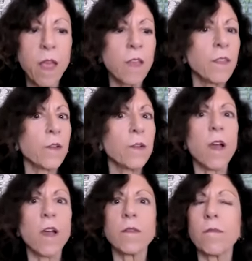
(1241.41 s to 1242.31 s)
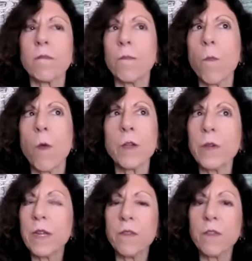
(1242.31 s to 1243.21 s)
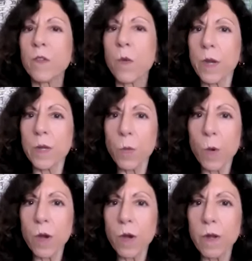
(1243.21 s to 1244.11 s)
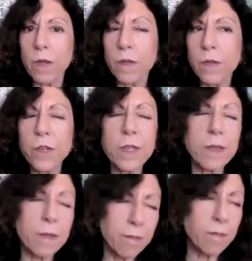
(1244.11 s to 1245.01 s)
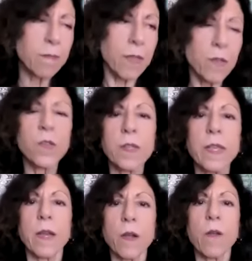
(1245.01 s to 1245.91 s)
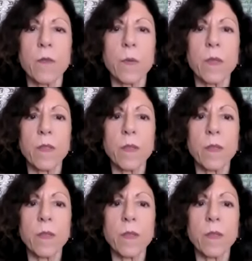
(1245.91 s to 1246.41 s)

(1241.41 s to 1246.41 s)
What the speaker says: They're not wondering if it's going to work. They're just, let's just get it over with.